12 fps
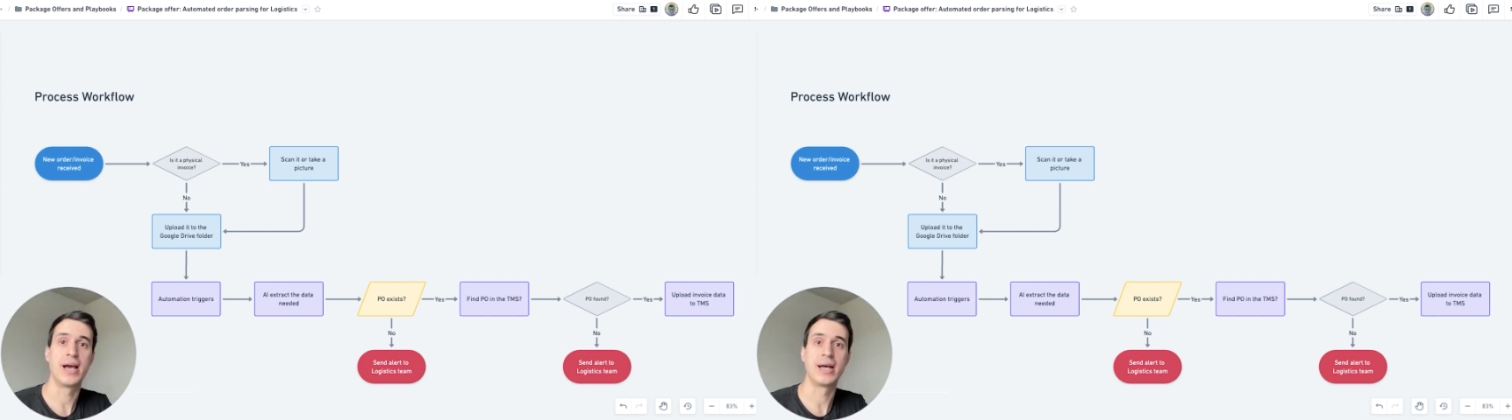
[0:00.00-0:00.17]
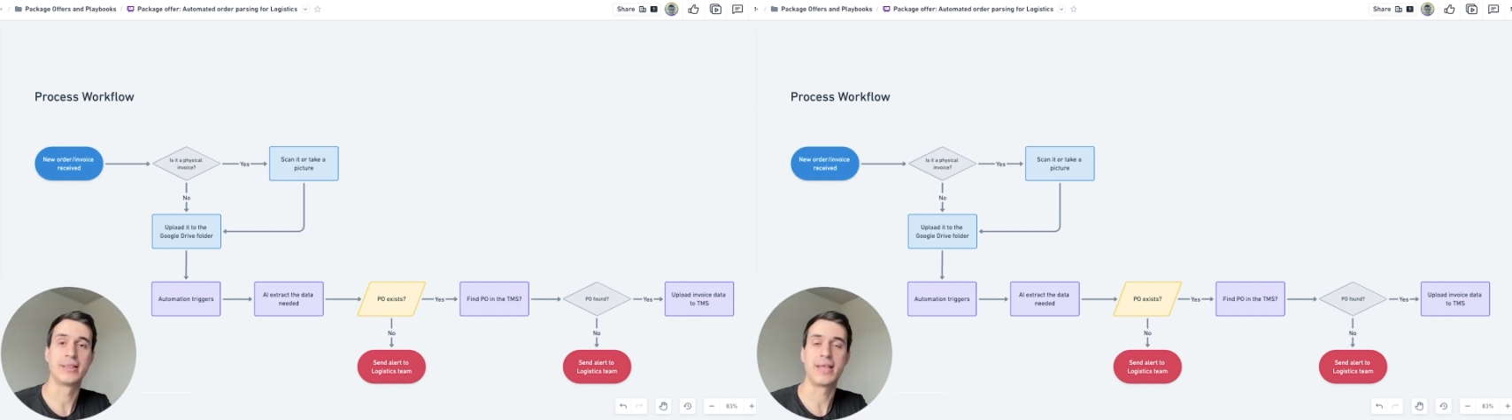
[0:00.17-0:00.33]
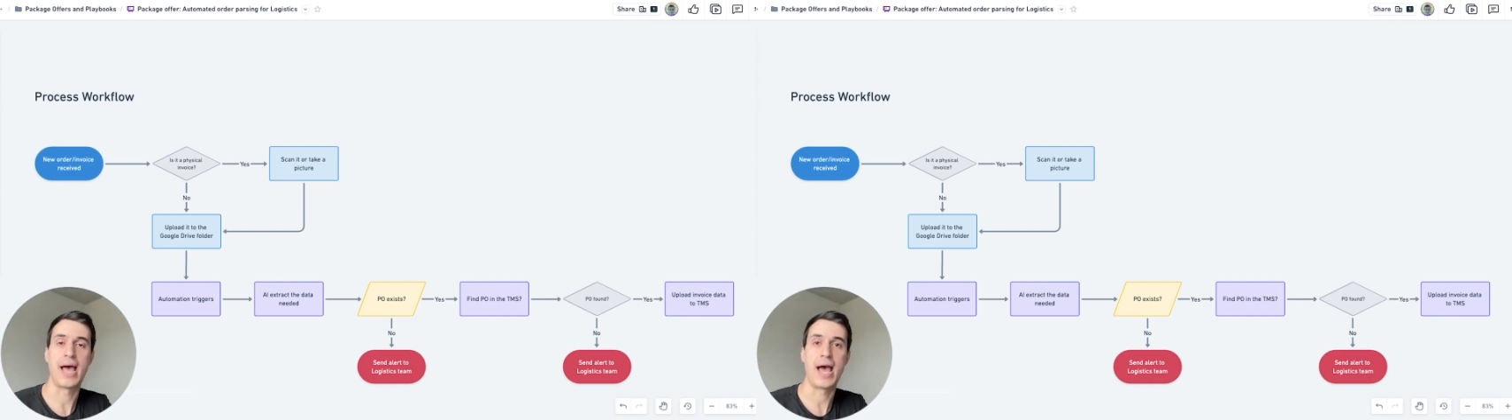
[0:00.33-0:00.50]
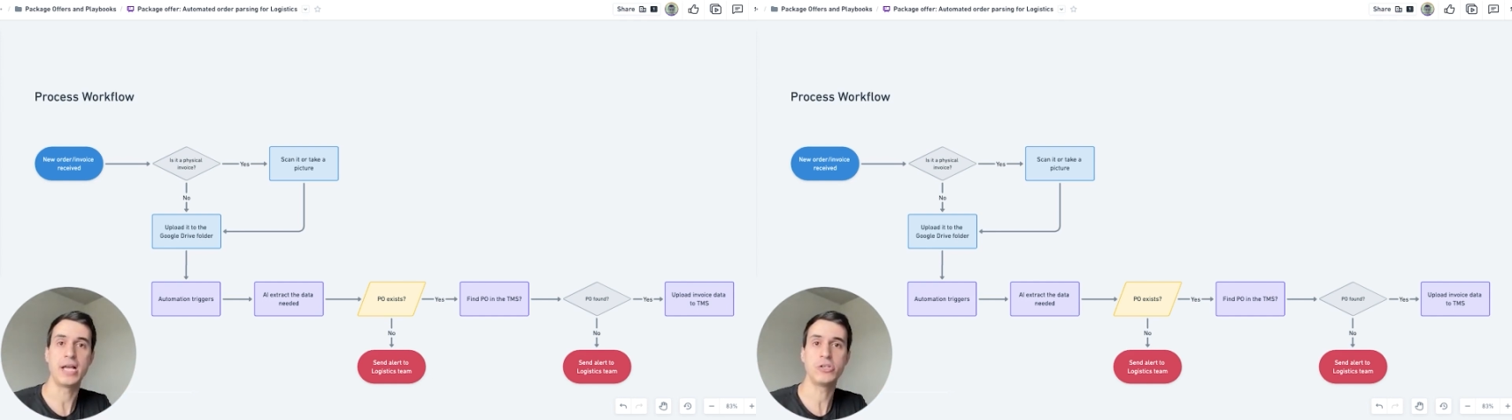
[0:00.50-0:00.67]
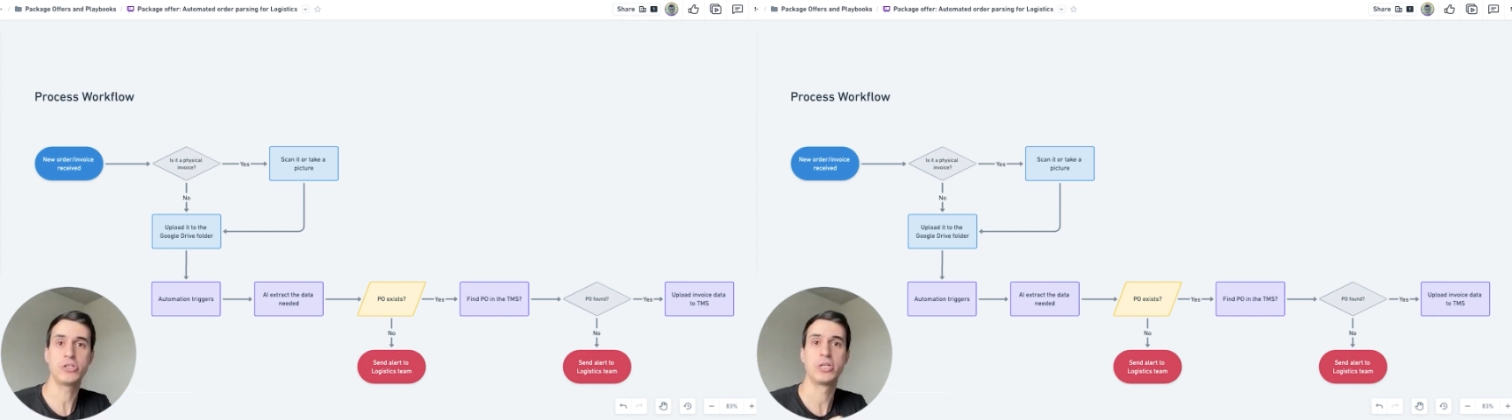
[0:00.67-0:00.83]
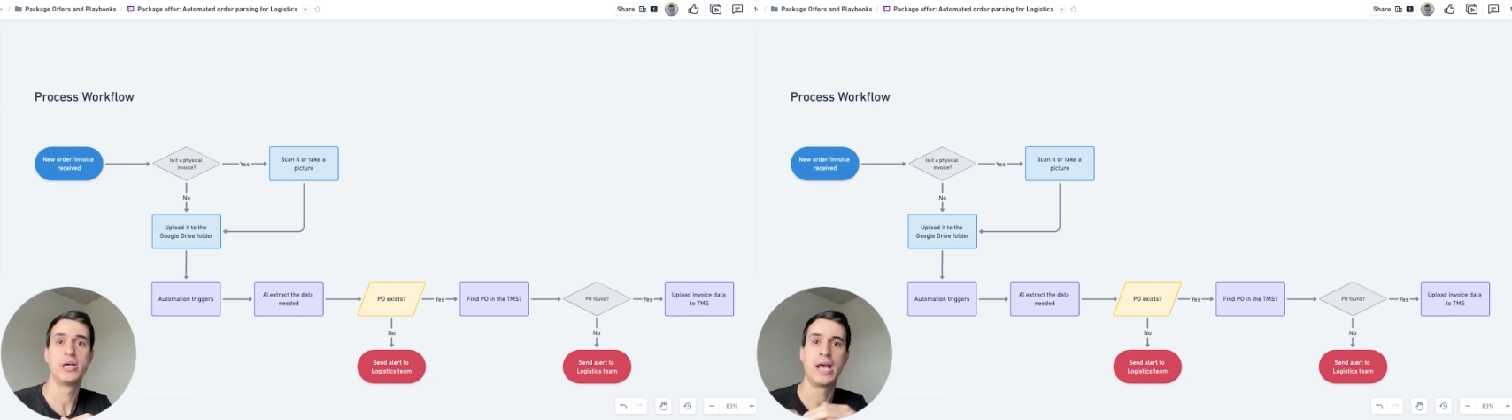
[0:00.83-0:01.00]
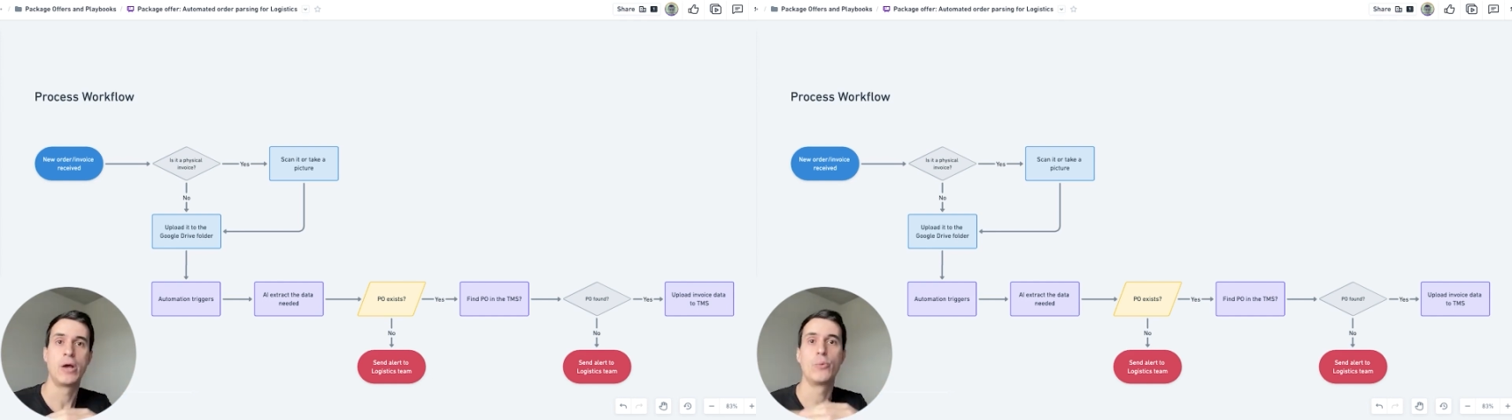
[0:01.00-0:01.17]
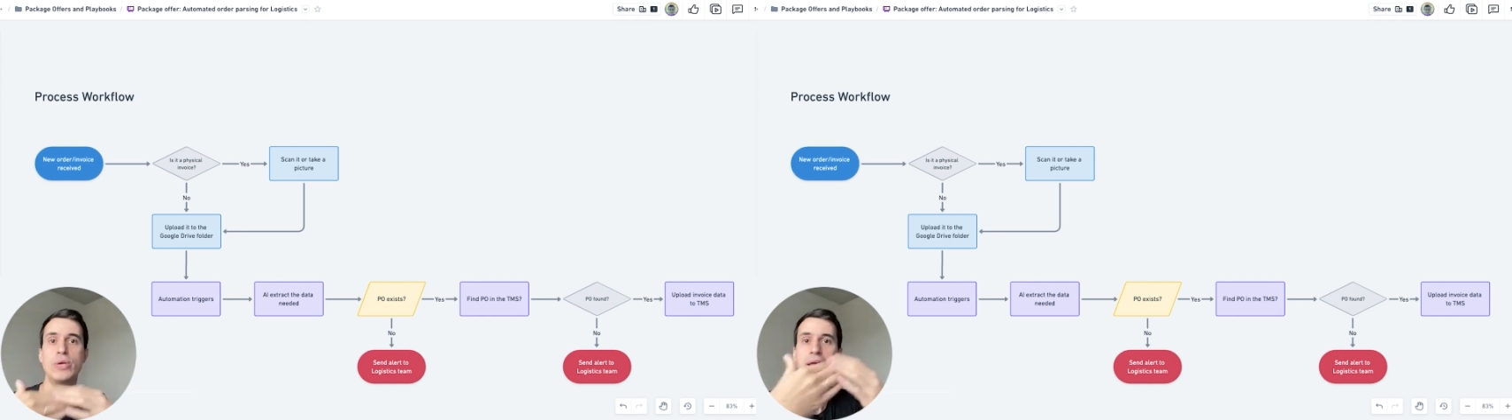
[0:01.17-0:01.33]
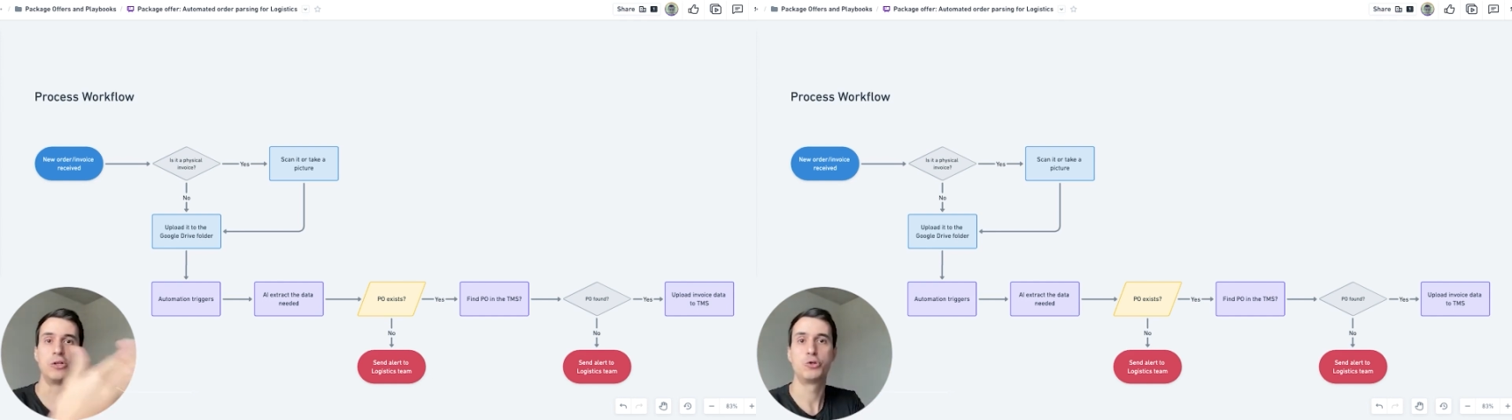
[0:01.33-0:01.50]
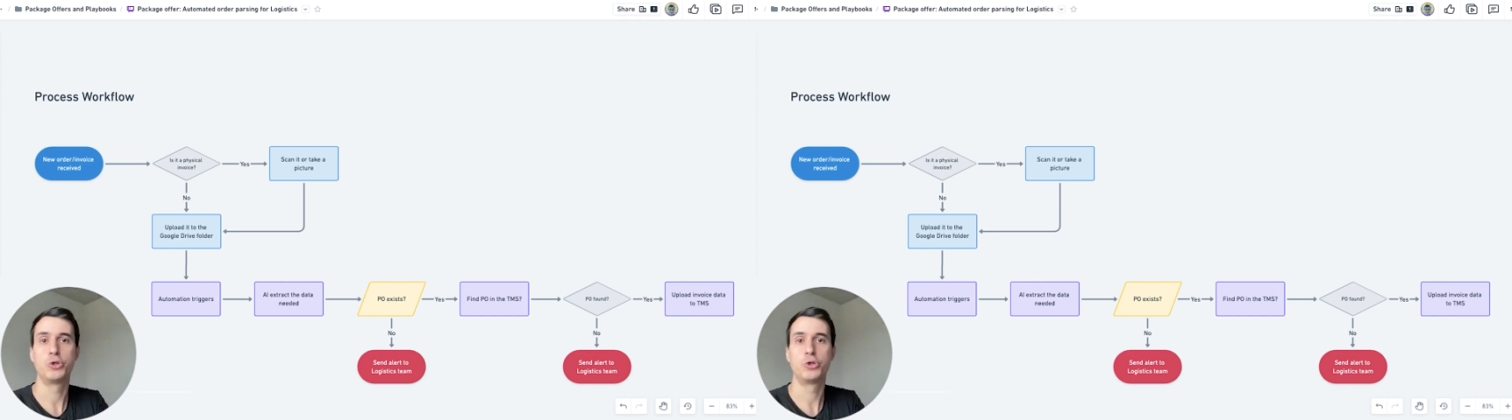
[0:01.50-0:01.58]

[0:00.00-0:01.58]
attached then we can